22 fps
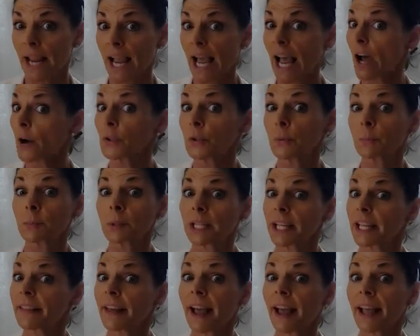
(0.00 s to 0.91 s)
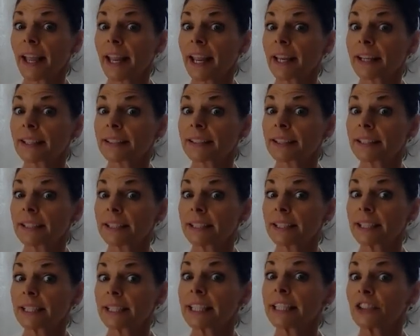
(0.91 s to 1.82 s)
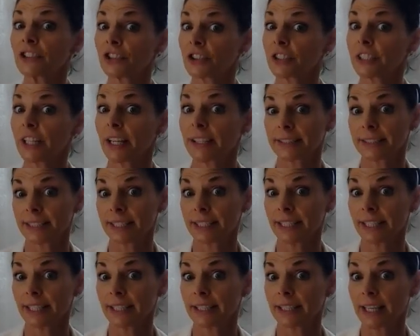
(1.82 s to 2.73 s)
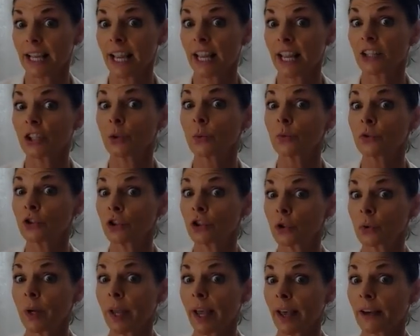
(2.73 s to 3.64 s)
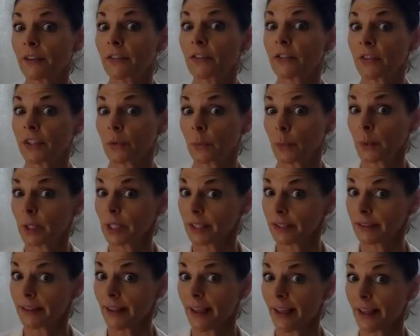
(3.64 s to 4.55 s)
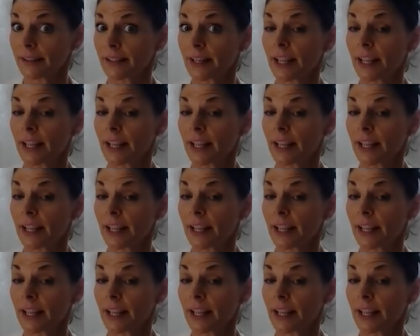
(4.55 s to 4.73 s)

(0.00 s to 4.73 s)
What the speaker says: How you play that hand is your destiny, and you do have free will in that.